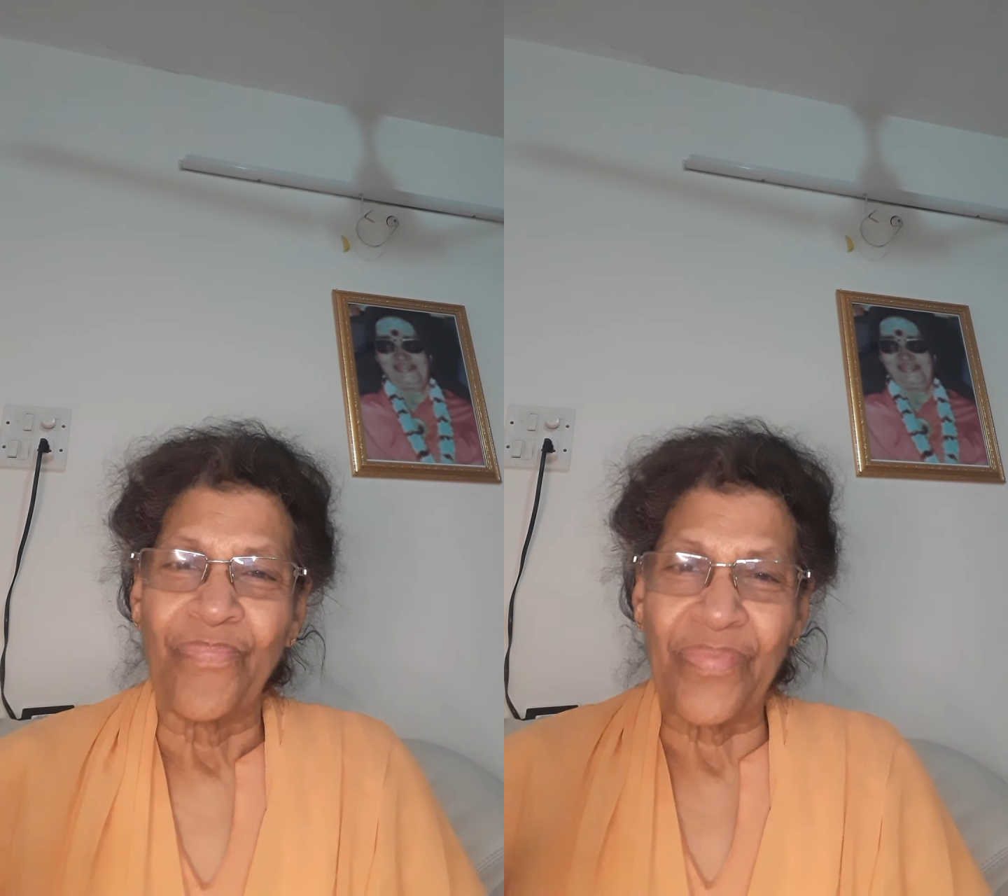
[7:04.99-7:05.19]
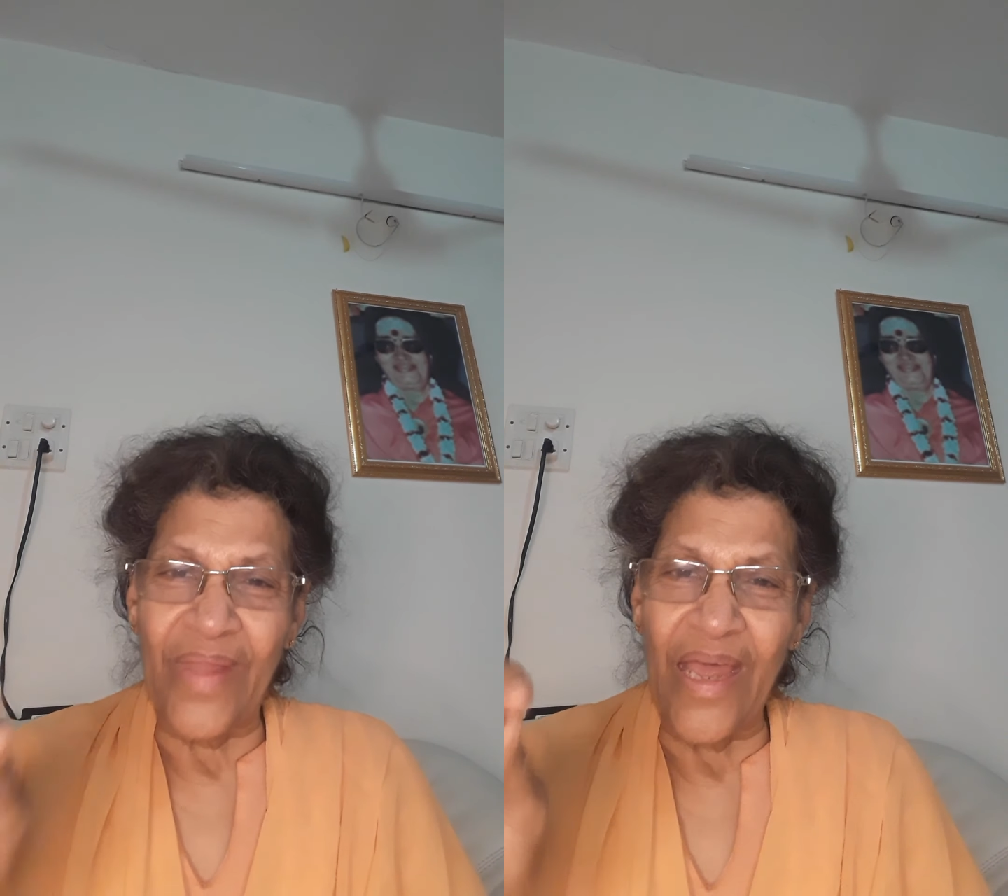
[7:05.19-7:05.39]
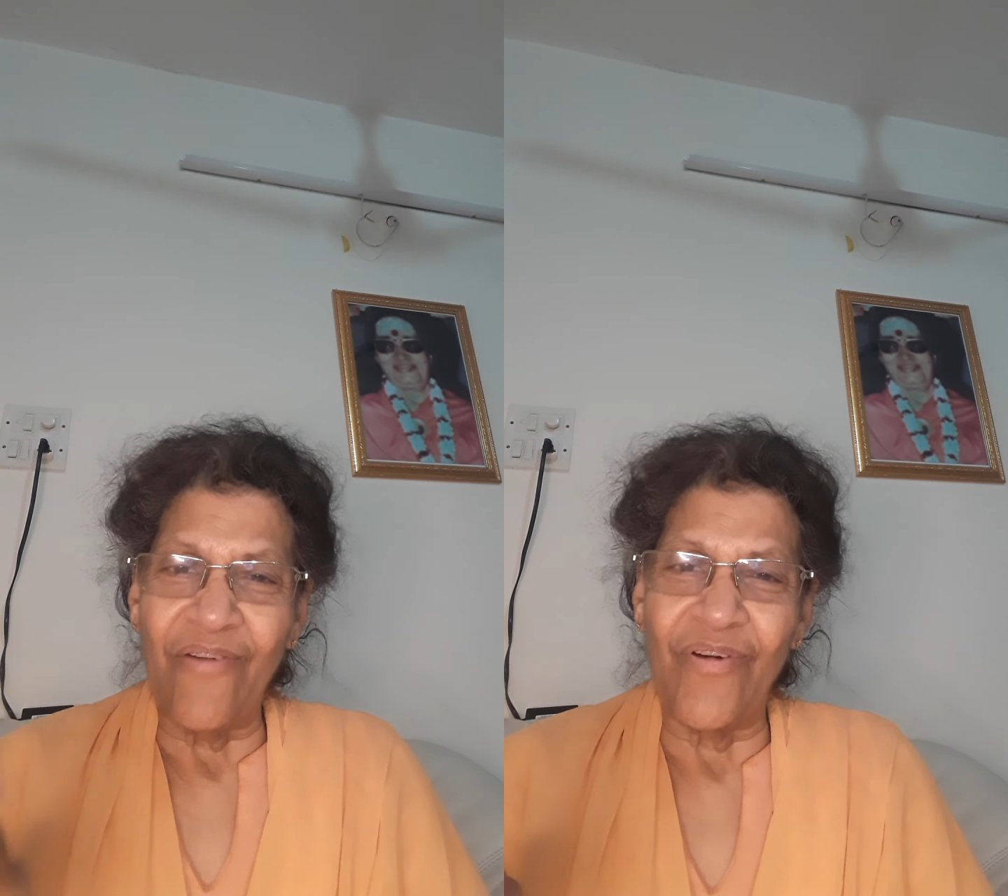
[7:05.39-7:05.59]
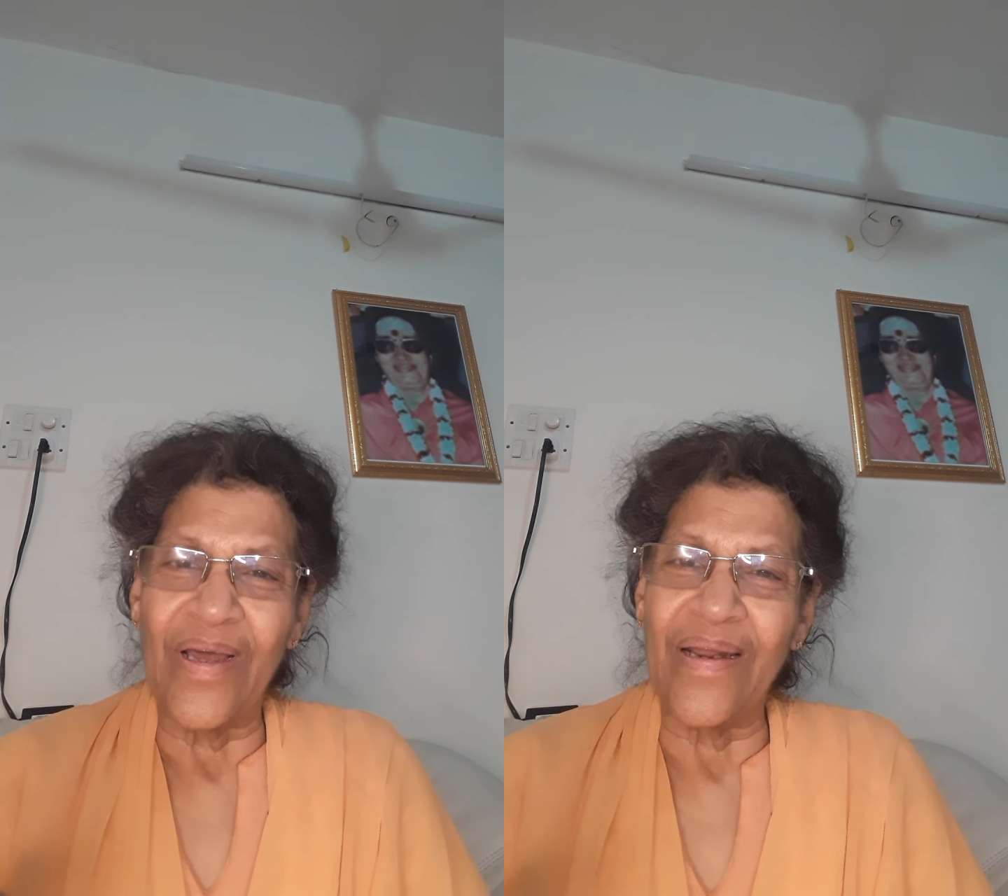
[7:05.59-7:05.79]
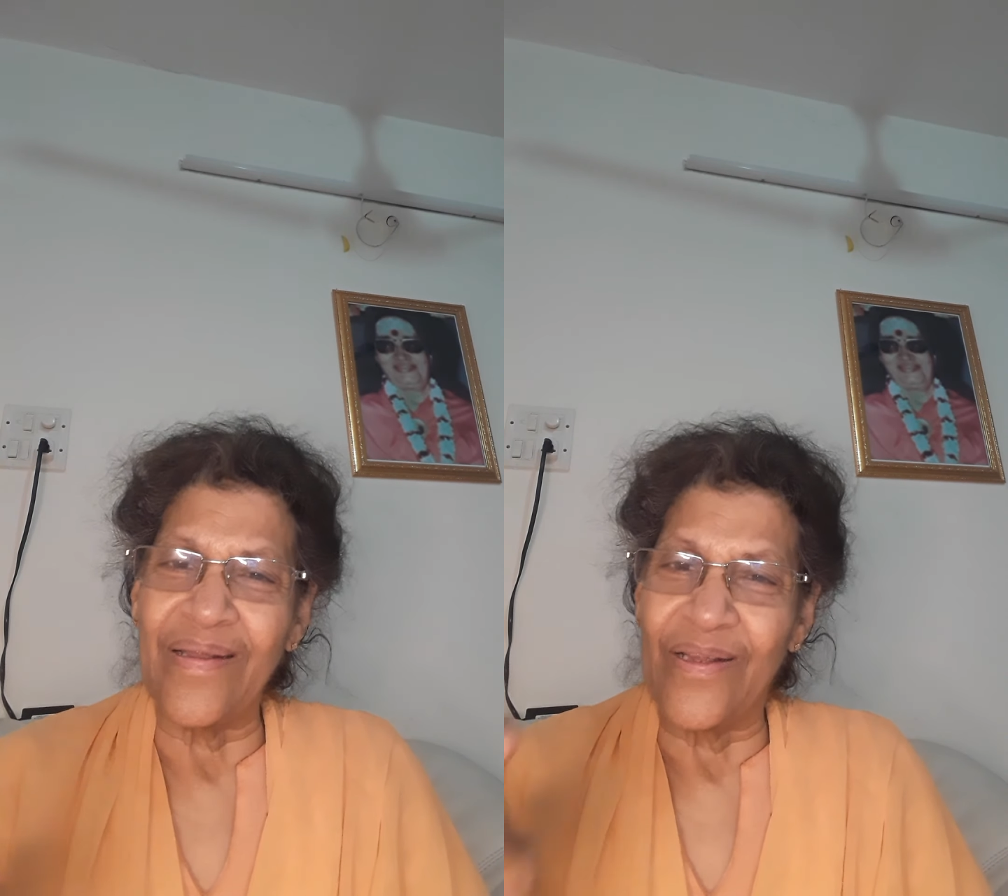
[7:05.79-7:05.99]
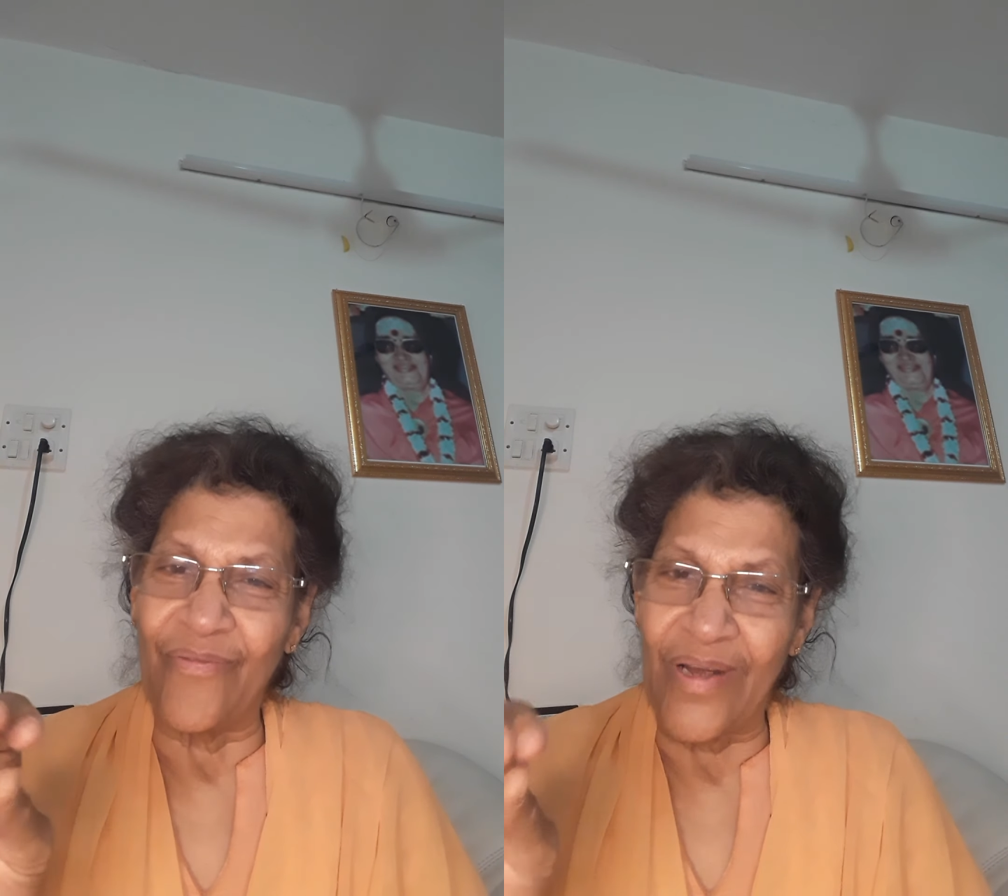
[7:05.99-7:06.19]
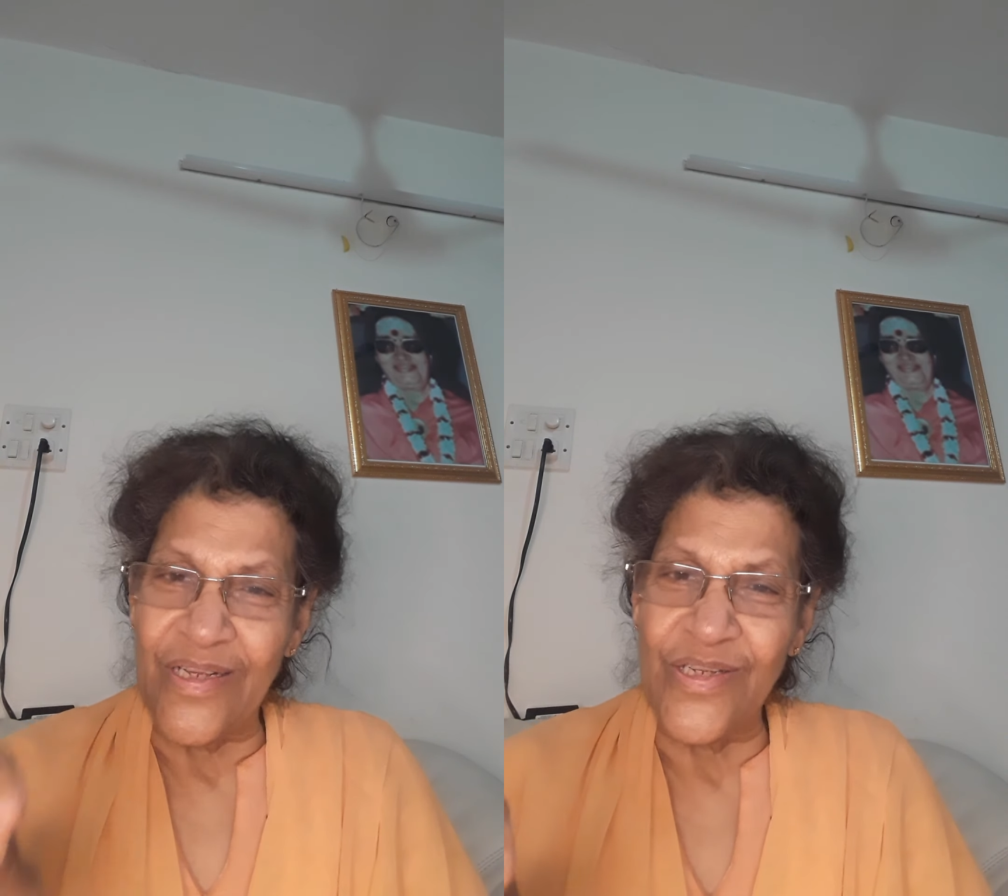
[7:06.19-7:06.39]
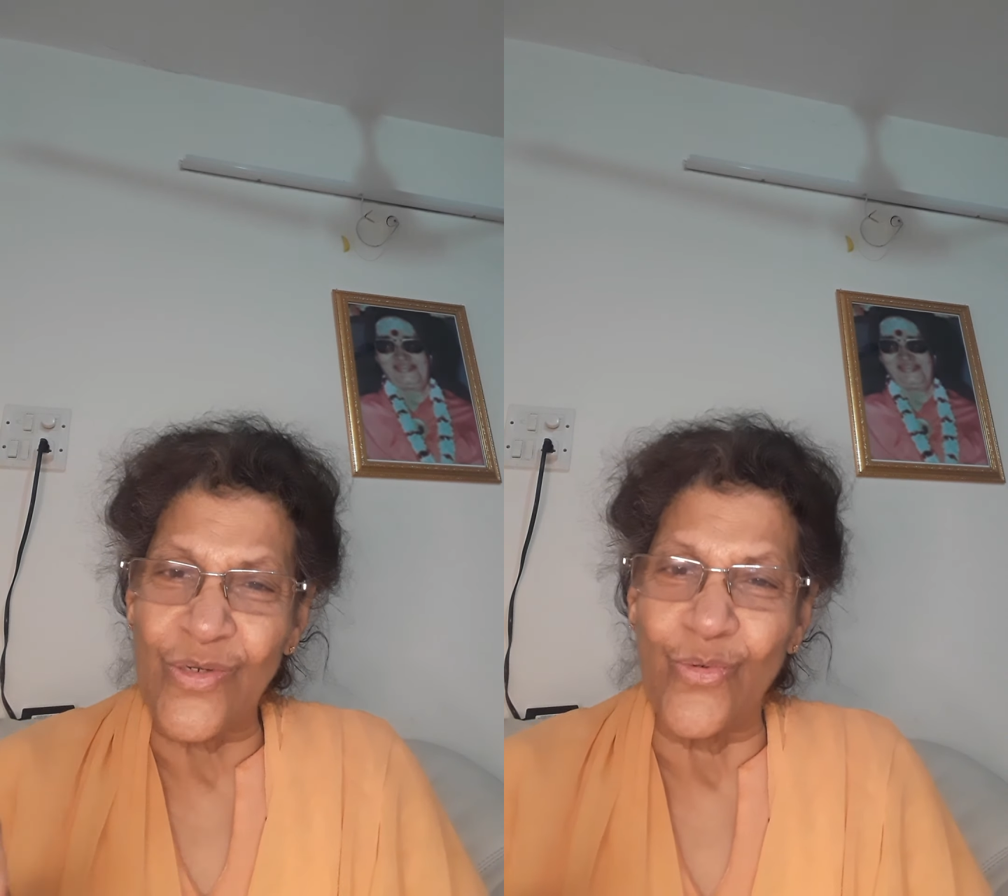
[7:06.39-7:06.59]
they were the ones